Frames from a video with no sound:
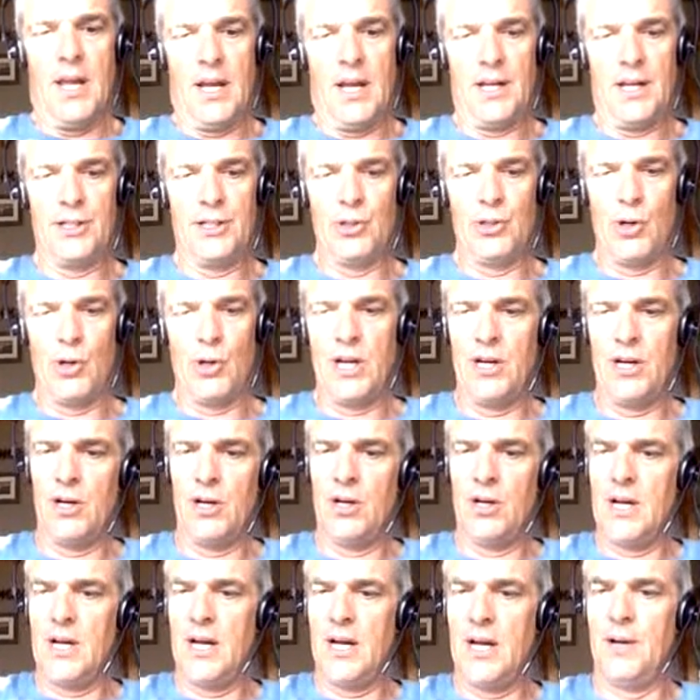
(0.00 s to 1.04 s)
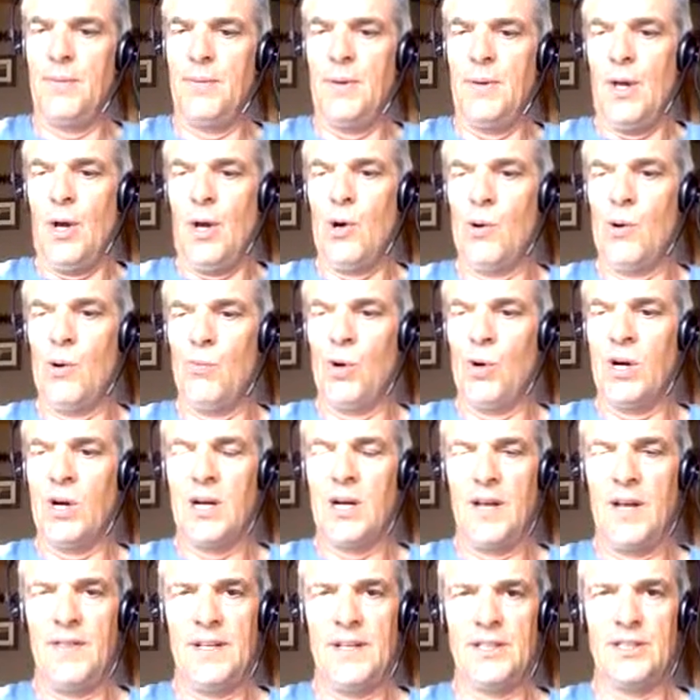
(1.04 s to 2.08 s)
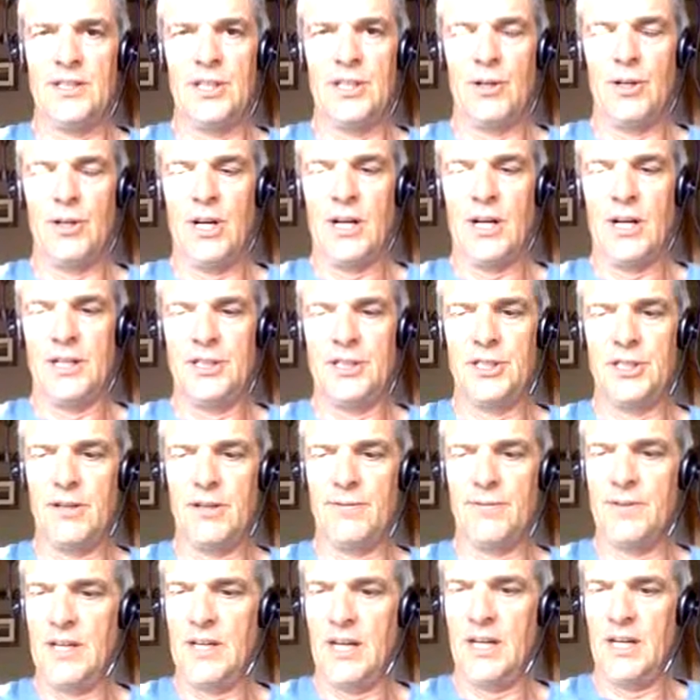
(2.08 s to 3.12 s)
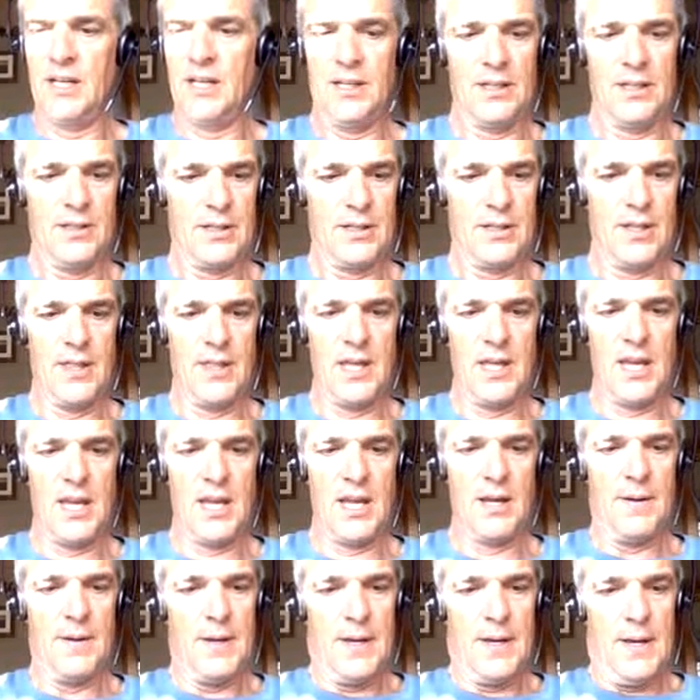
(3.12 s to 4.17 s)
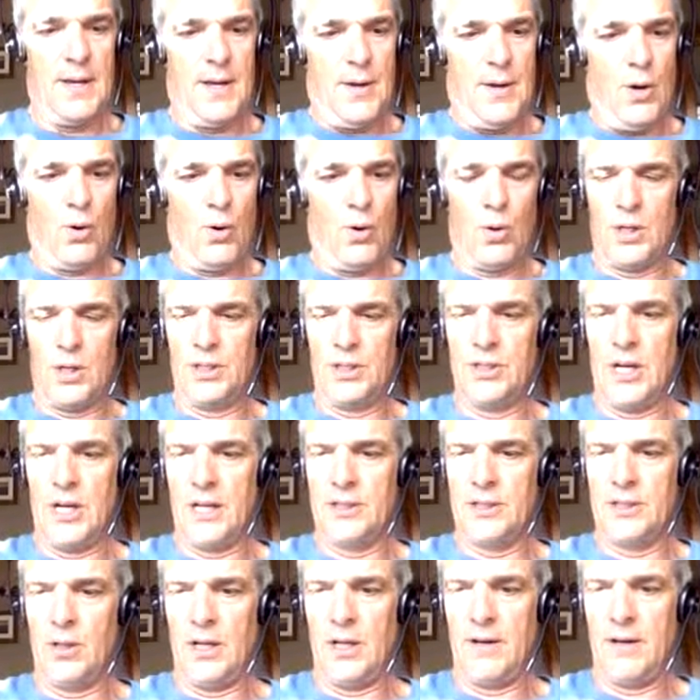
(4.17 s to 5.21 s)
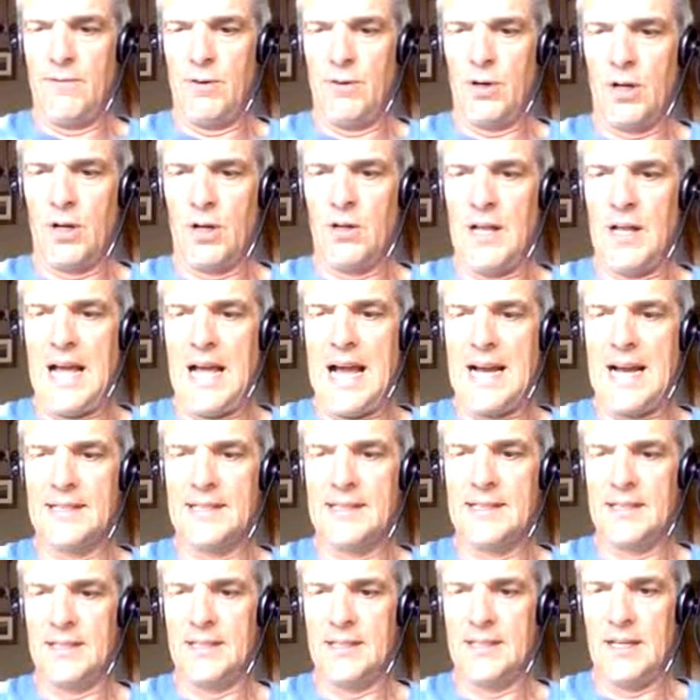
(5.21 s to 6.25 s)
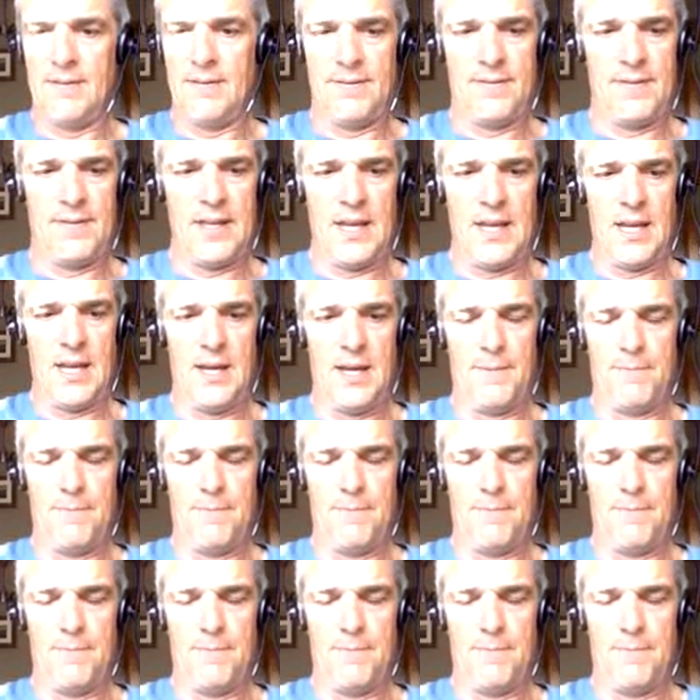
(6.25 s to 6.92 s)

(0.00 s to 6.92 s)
enjoy your homework on this unit on shifting the horizontal and vertical axis of the